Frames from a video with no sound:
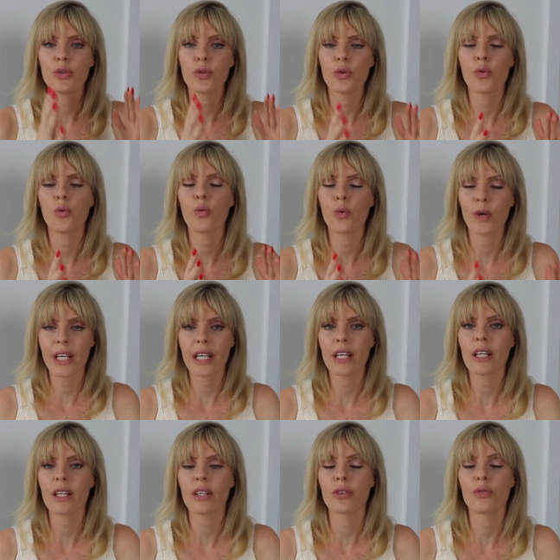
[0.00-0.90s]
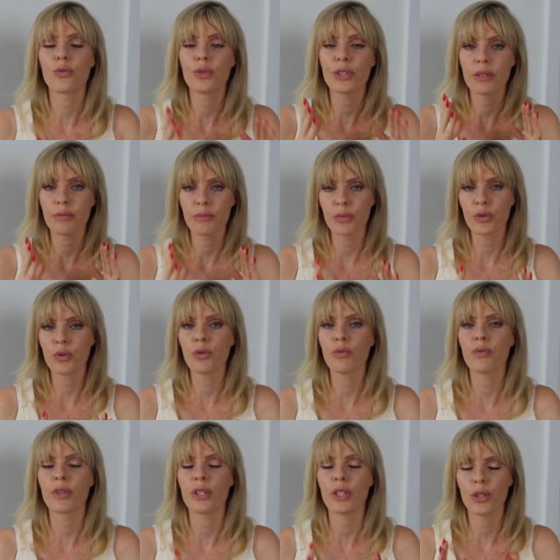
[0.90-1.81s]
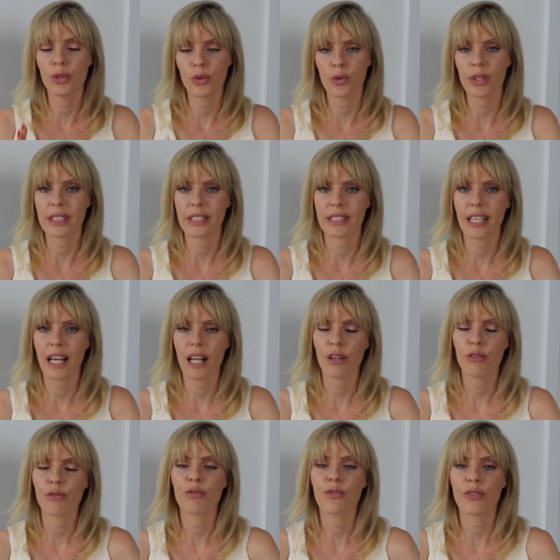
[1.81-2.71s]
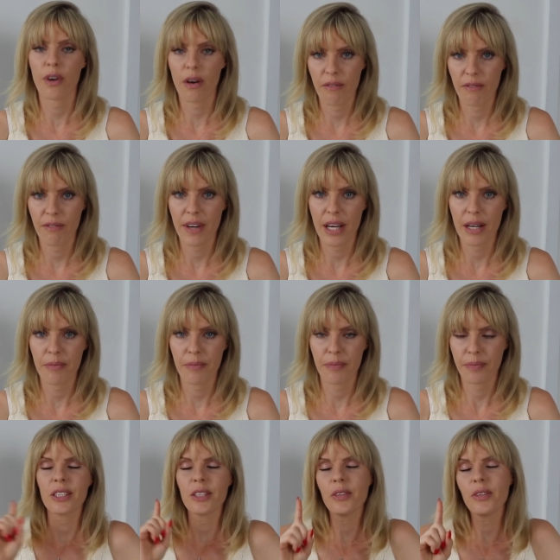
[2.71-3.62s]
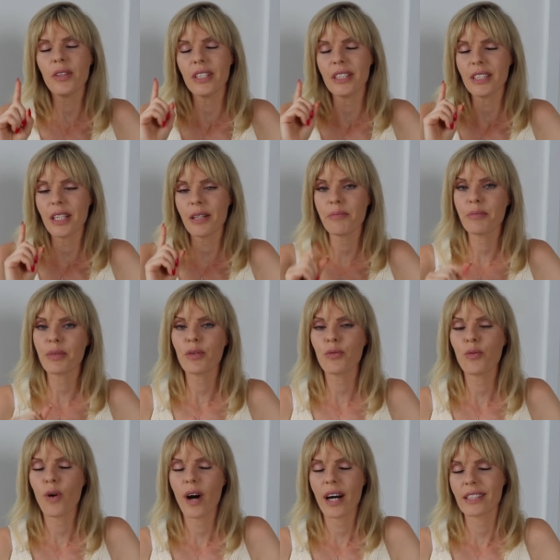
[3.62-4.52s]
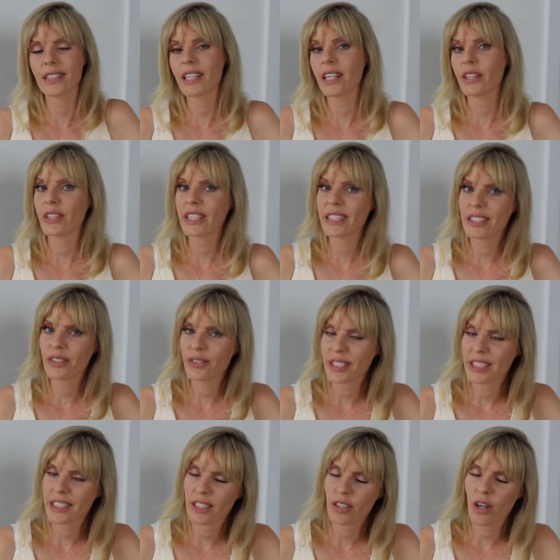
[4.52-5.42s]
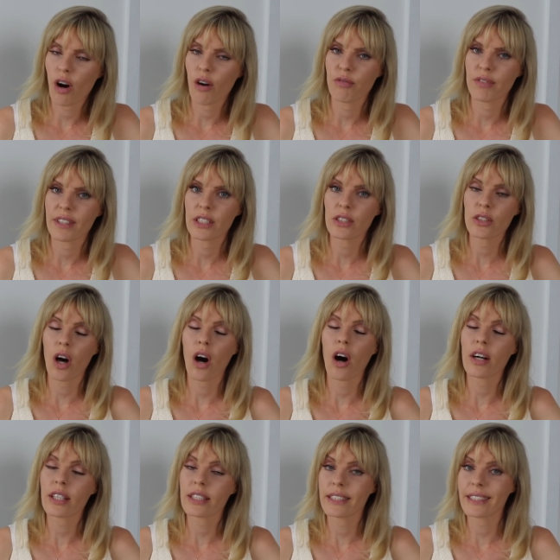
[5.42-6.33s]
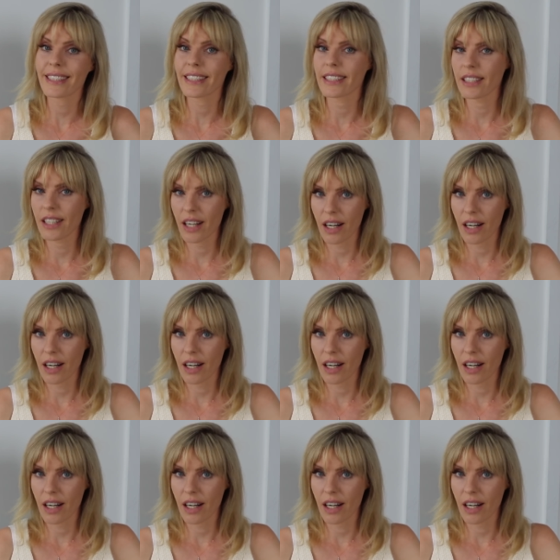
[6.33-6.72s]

you will remove yourself from them. So number one, characteristic of a toxic